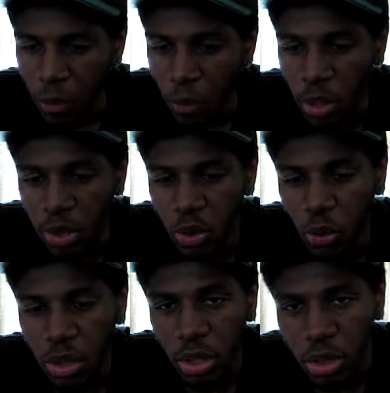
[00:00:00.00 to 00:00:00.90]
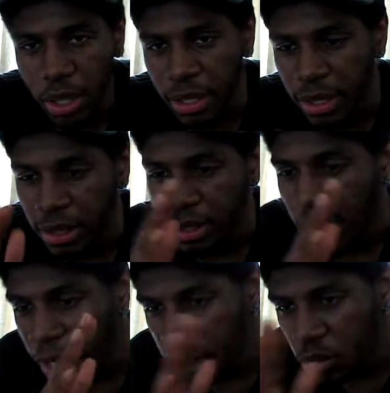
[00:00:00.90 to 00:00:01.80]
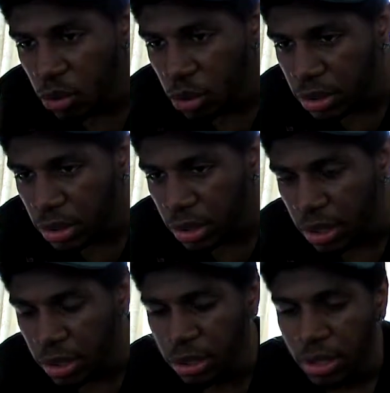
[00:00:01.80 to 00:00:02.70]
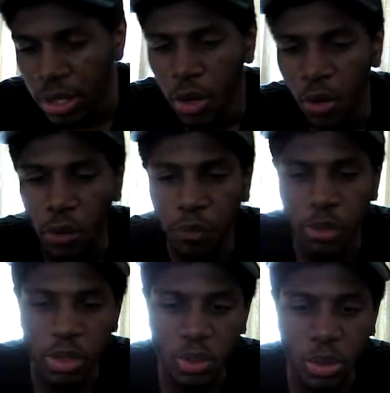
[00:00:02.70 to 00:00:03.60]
whether you want to look at the entire New York City or if you just